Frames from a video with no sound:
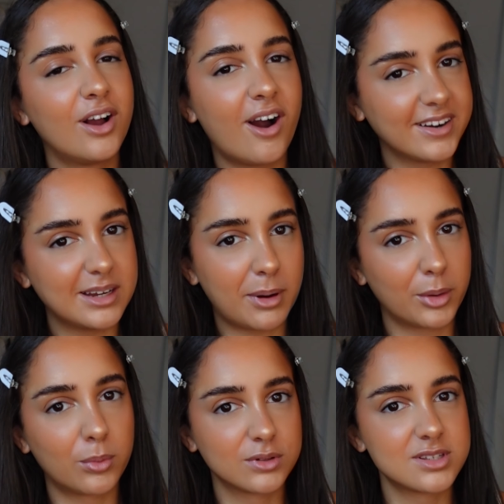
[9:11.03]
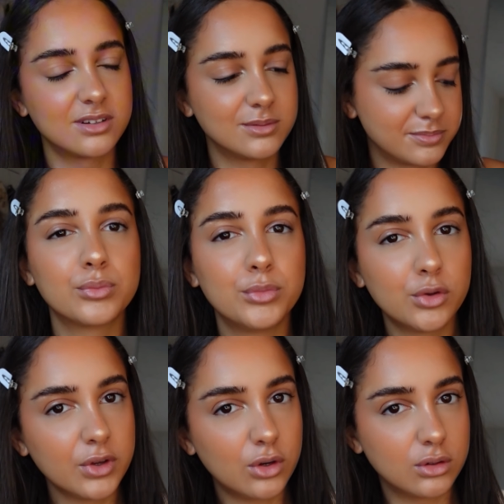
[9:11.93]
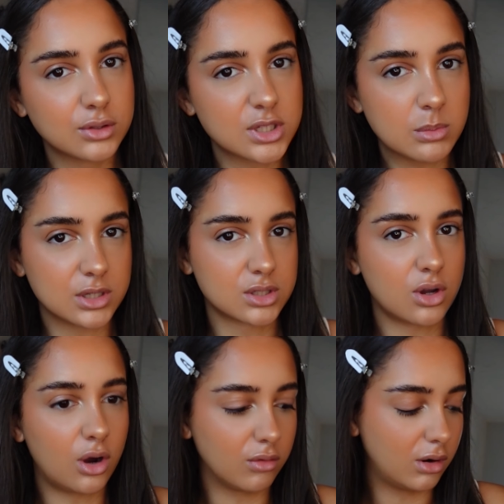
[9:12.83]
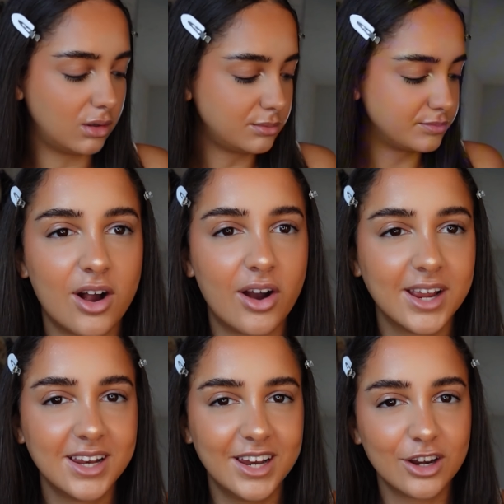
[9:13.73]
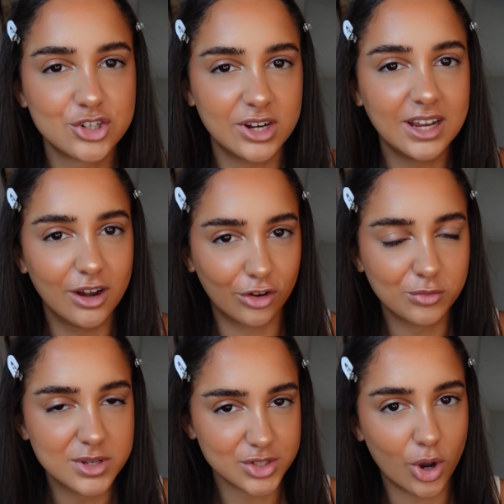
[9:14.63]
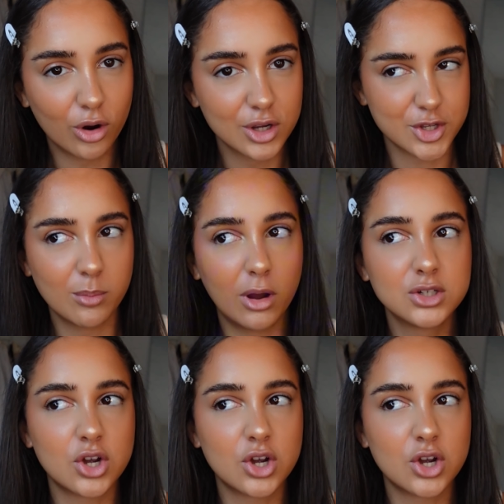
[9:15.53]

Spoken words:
I need a powder bronzer. Moving on to mascara, I literally love mascara so much.